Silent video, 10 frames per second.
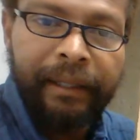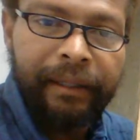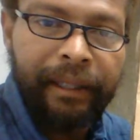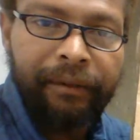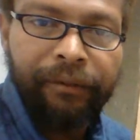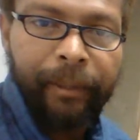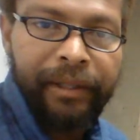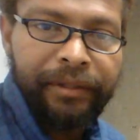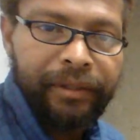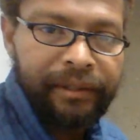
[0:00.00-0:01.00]
the
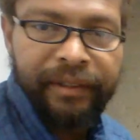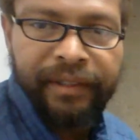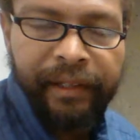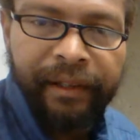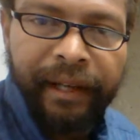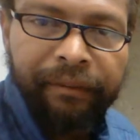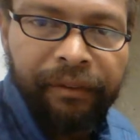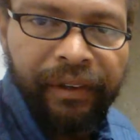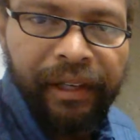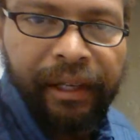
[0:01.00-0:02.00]
information, since I didn't have a
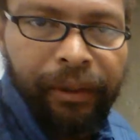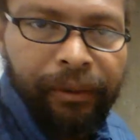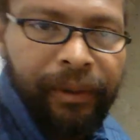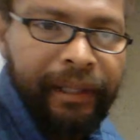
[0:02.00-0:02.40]
video,